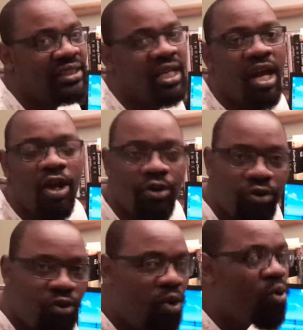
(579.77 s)
it,
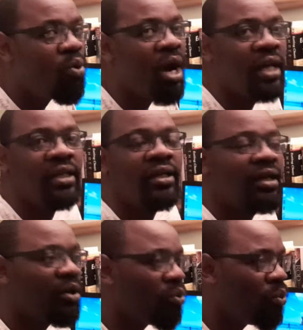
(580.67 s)
no one
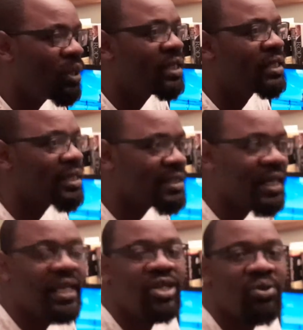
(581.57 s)
will
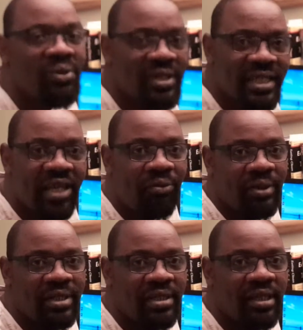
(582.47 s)
take you
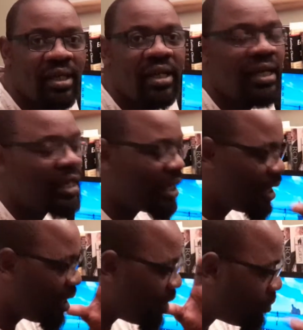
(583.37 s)
serious.
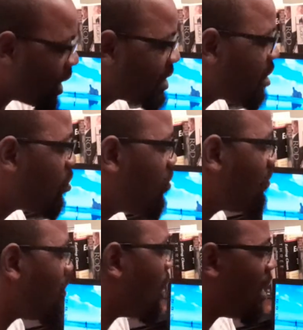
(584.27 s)
Write a,
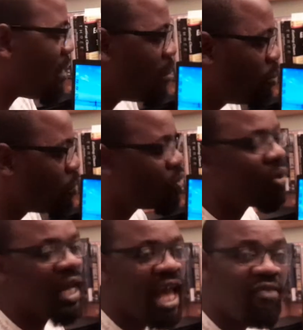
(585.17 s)
movie, a book,
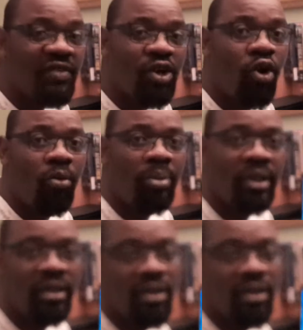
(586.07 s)
have a copy,